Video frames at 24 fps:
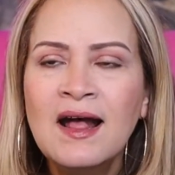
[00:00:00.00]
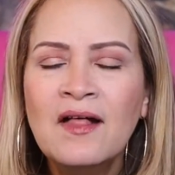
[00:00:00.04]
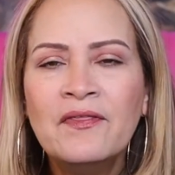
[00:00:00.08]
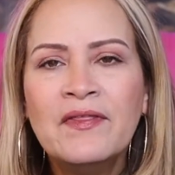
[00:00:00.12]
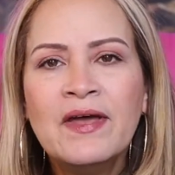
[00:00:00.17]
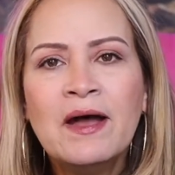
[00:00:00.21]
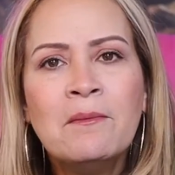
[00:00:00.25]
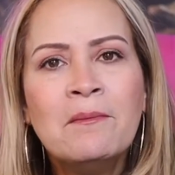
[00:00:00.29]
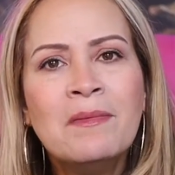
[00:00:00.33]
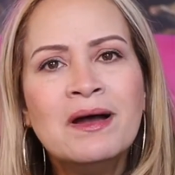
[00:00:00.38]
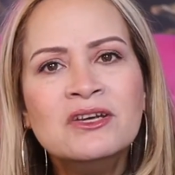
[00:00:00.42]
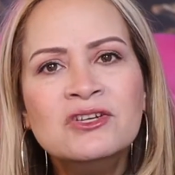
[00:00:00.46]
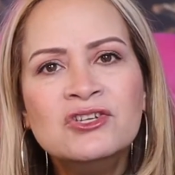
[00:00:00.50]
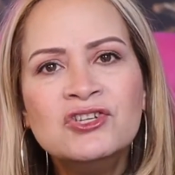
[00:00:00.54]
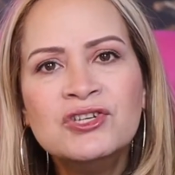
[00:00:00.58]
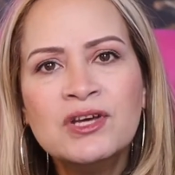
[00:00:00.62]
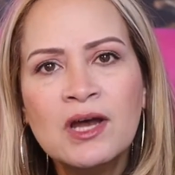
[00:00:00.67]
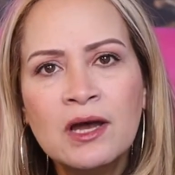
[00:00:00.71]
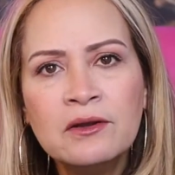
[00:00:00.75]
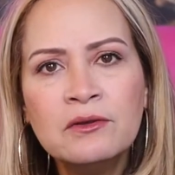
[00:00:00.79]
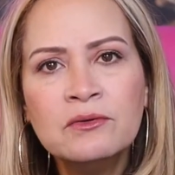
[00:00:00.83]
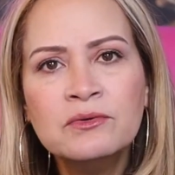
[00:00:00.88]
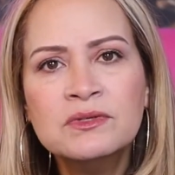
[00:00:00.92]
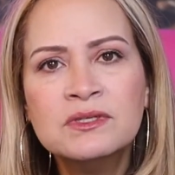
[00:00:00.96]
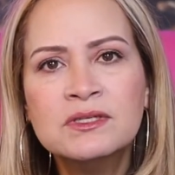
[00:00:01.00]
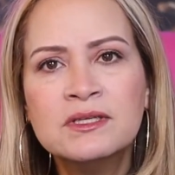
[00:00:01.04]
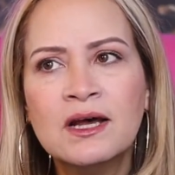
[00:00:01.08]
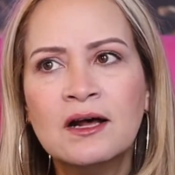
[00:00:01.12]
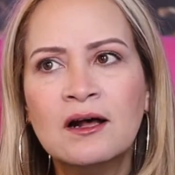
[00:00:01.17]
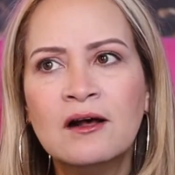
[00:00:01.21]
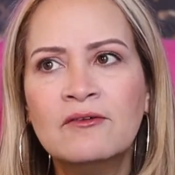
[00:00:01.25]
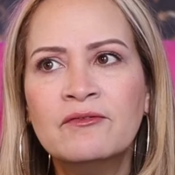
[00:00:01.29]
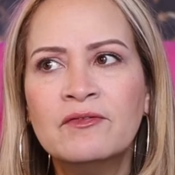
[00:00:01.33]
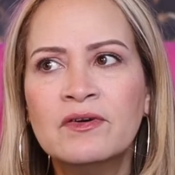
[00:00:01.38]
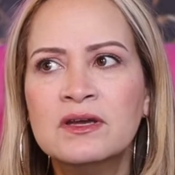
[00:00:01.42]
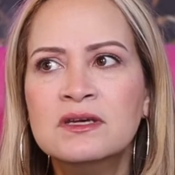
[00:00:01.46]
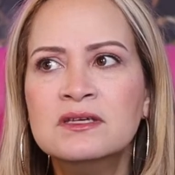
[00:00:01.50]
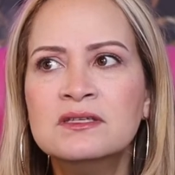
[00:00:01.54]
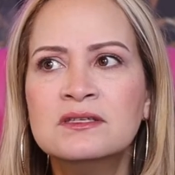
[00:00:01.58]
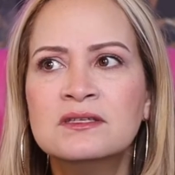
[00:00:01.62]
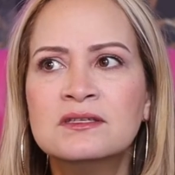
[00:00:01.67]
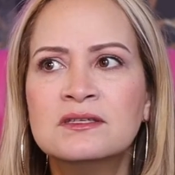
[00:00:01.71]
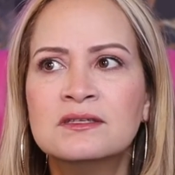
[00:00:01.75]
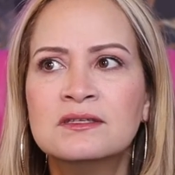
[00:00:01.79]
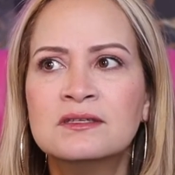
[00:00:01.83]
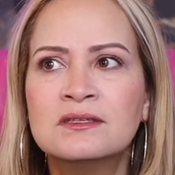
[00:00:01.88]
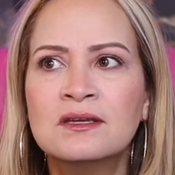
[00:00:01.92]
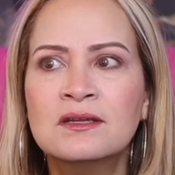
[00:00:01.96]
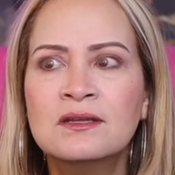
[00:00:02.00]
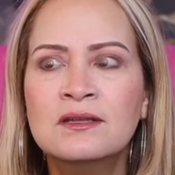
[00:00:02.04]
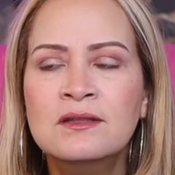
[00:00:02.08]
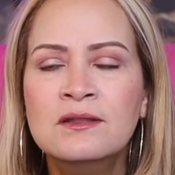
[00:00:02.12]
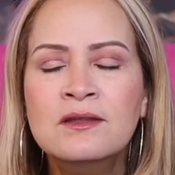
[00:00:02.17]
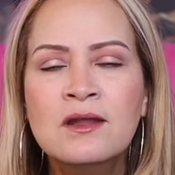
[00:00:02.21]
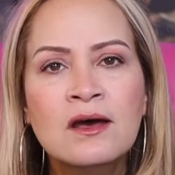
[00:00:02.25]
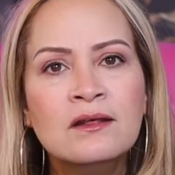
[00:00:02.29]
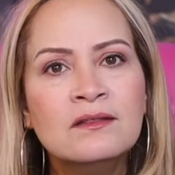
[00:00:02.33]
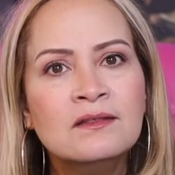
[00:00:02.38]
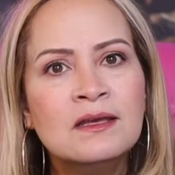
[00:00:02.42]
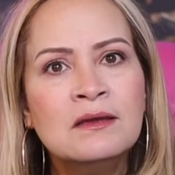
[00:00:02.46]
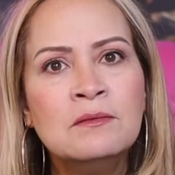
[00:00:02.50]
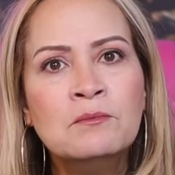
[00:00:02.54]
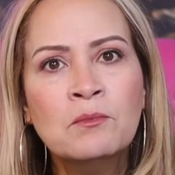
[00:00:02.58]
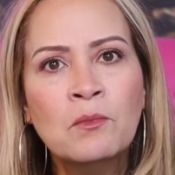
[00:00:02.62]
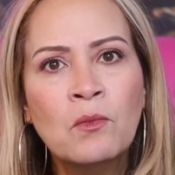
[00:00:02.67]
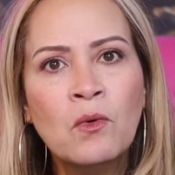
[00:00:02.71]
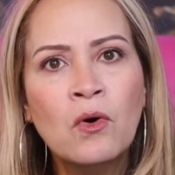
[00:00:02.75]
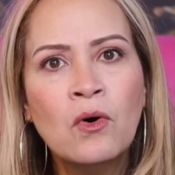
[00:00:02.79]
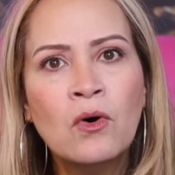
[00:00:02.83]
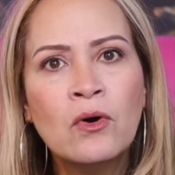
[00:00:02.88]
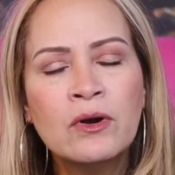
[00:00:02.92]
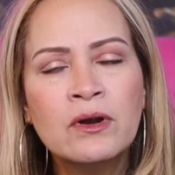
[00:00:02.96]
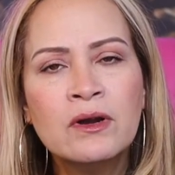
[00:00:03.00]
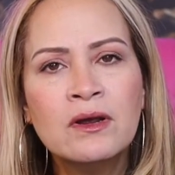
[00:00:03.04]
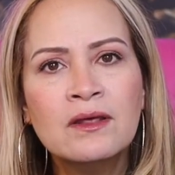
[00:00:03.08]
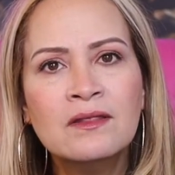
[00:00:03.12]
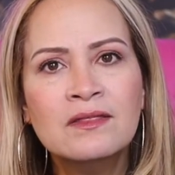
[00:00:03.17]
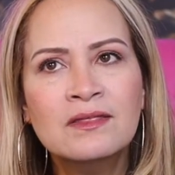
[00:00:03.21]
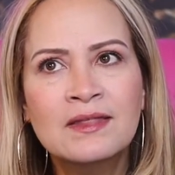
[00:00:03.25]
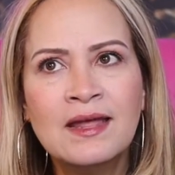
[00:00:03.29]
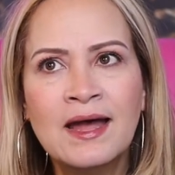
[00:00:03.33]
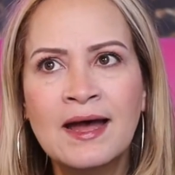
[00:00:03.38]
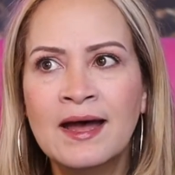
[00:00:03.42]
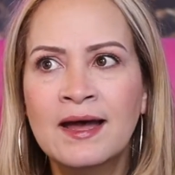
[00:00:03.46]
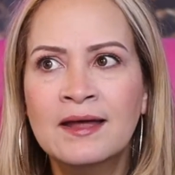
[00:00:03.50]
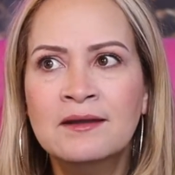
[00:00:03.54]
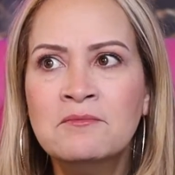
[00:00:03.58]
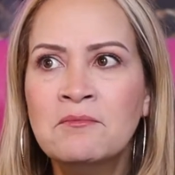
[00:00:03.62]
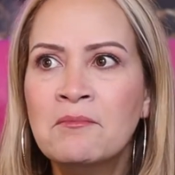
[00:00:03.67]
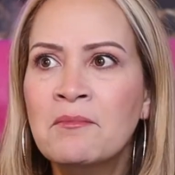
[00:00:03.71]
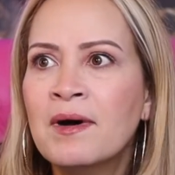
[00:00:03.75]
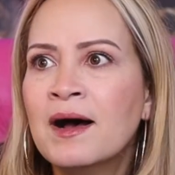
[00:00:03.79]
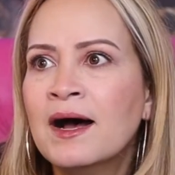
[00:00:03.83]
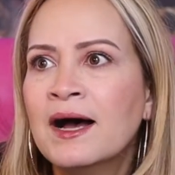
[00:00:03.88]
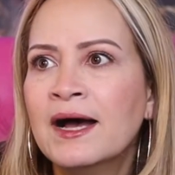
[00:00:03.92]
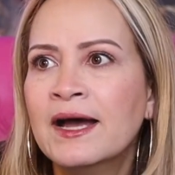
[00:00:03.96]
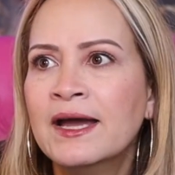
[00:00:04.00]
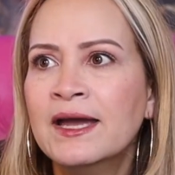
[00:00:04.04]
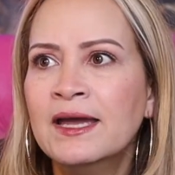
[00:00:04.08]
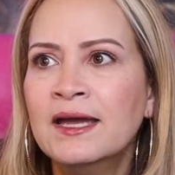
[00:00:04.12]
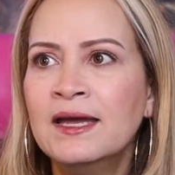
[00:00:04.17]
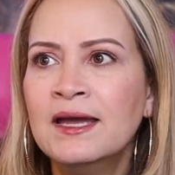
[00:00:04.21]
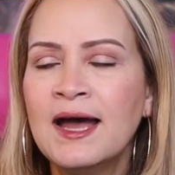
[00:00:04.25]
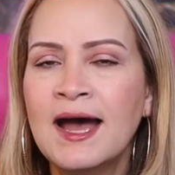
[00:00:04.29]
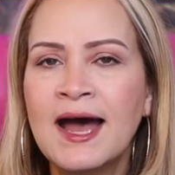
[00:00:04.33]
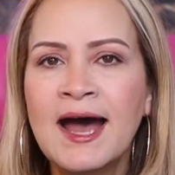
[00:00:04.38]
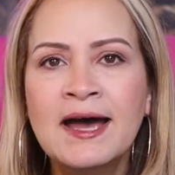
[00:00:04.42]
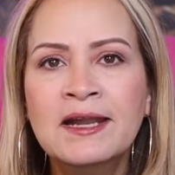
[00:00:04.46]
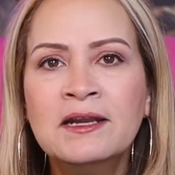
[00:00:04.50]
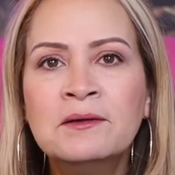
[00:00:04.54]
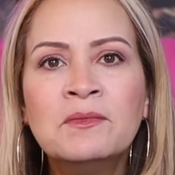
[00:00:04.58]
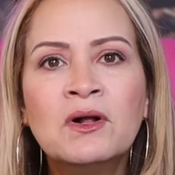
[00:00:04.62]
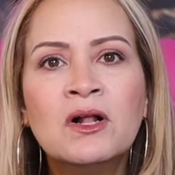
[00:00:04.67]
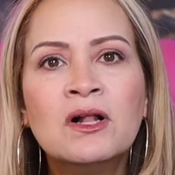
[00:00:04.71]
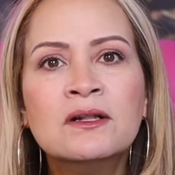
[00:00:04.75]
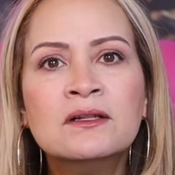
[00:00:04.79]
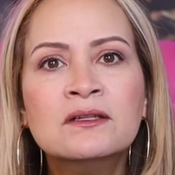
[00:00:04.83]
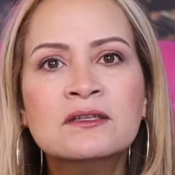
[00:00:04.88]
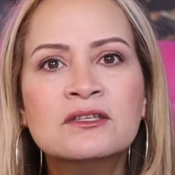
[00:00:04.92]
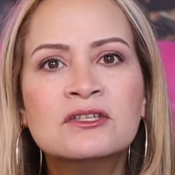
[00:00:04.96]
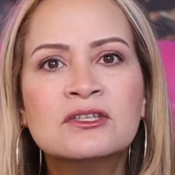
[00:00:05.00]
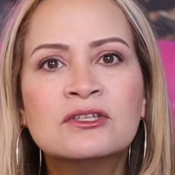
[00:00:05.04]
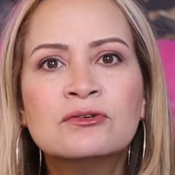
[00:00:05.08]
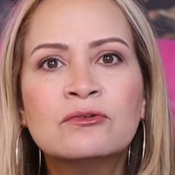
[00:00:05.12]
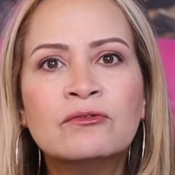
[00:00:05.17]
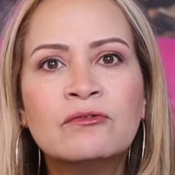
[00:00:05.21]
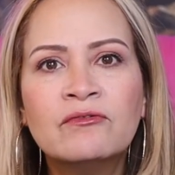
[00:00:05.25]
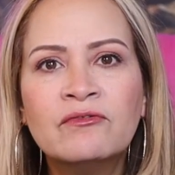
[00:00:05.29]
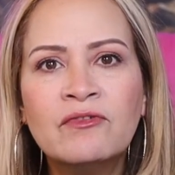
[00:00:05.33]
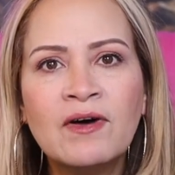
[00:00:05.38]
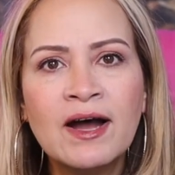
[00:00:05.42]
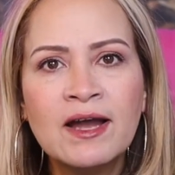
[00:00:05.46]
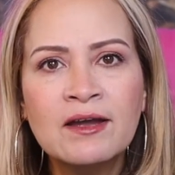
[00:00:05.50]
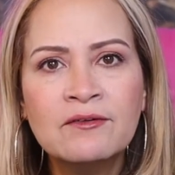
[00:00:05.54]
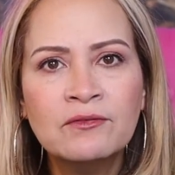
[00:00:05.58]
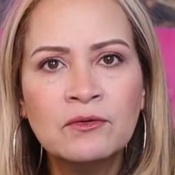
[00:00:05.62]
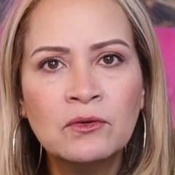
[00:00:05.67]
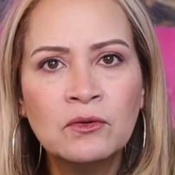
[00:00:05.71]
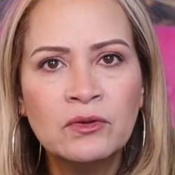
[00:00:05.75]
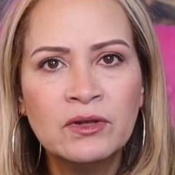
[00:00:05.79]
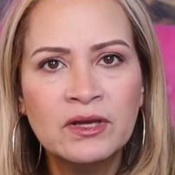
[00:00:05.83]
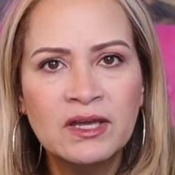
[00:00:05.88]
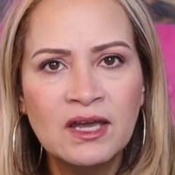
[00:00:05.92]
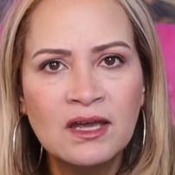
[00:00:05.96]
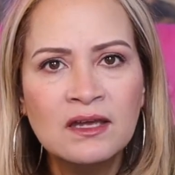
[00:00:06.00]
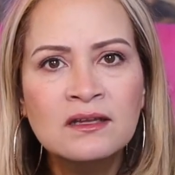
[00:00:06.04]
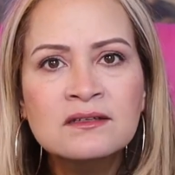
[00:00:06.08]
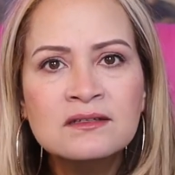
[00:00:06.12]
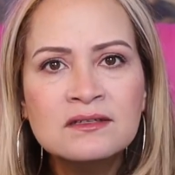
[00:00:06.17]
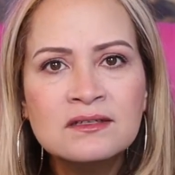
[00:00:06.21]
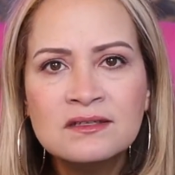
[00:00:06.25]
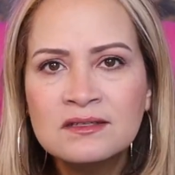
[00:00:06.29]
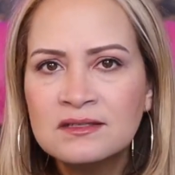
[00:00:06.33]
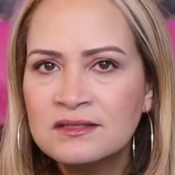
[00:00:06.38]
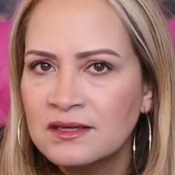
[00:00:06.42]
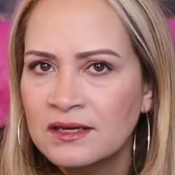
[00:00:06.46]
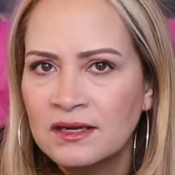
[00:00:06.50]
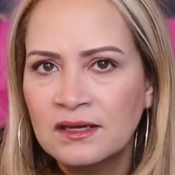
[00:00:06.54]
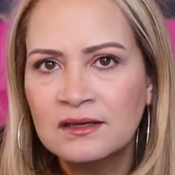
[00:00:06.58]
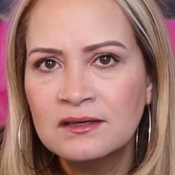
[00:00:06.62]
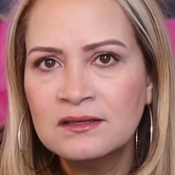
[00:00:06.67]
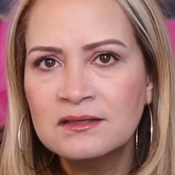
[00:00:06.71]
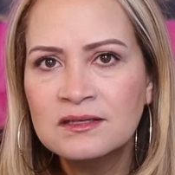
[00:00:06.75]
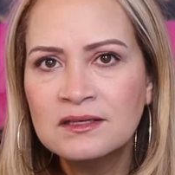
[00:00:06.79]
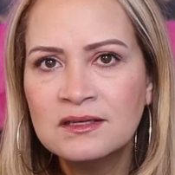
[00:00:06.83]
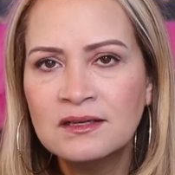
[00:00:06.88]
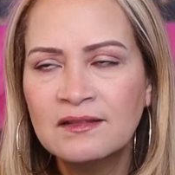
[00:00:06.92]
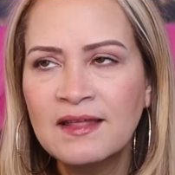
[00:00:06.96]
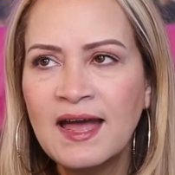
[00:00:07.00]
that my shadow self is nothing more than my animal survival instinct.